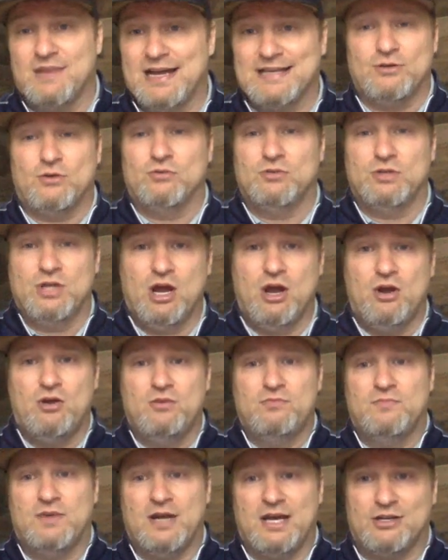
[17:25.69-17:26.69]
I don't
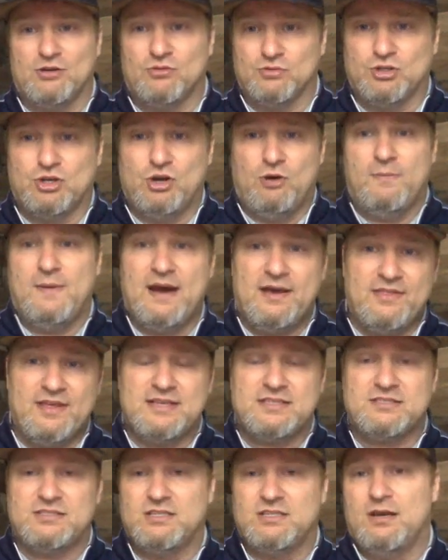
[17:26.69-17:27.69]
know. I don't go by
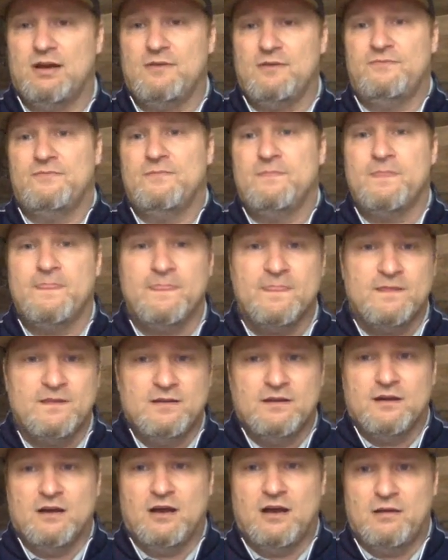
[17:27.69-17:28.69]
that stuff,
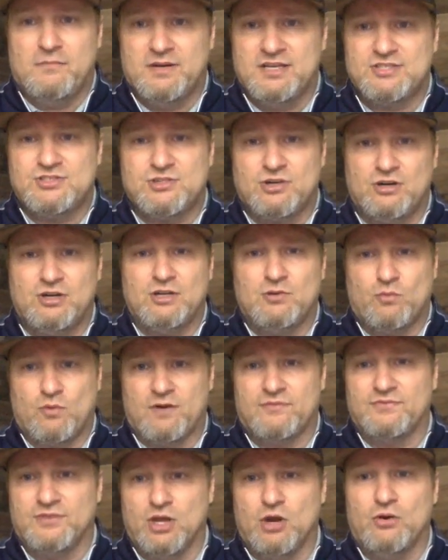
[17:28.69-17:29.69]
but it's certainly
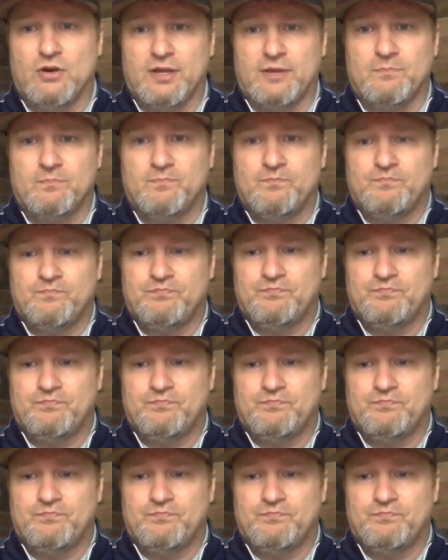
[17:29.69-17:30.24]
worth noting.